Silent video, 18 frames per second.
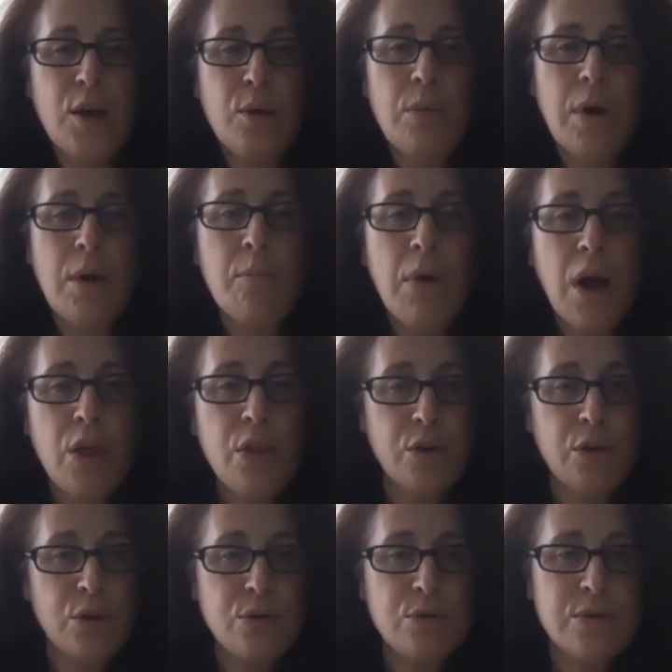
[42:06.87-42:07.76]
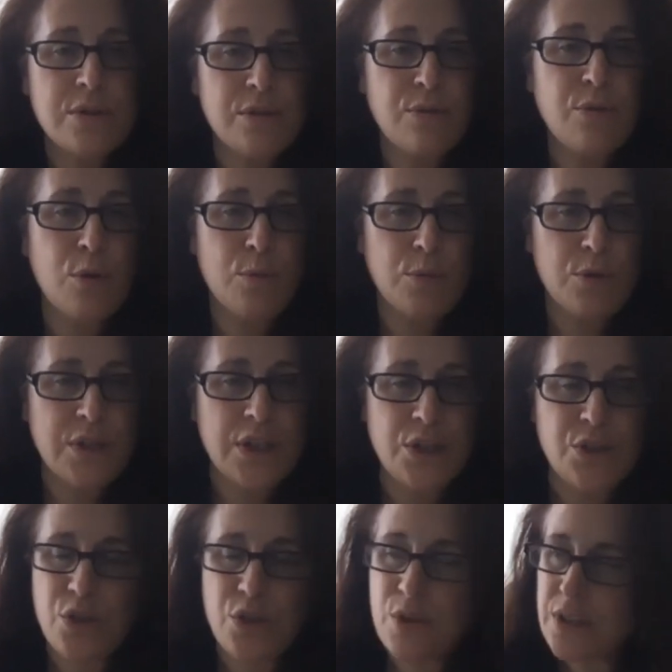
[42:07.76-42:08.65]
My mother, who is a former
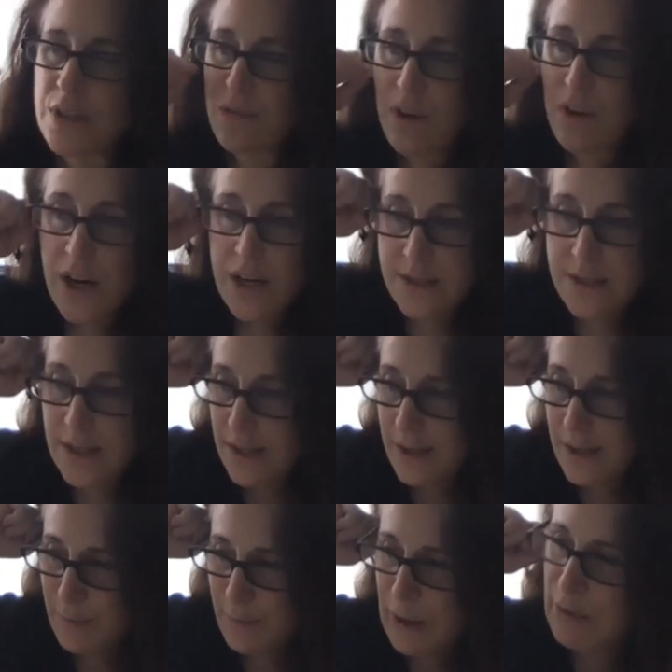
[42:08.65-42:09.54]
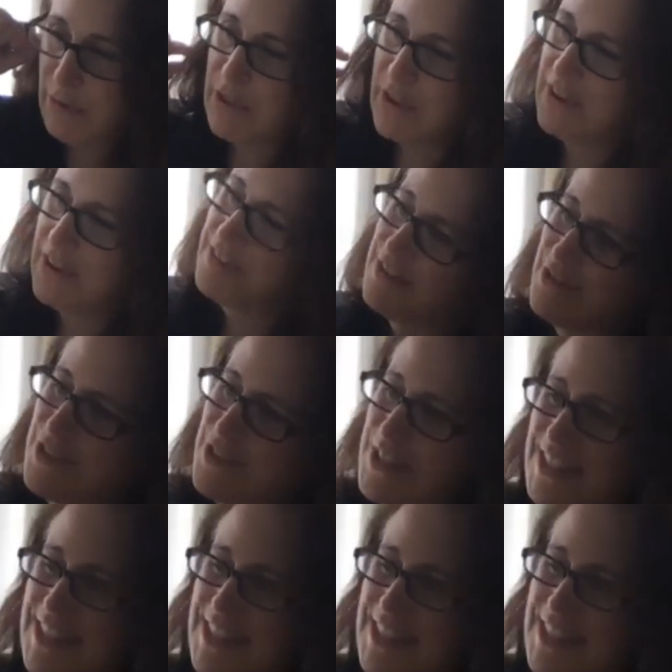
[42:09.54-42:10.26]
teacher, is very excited about this, and she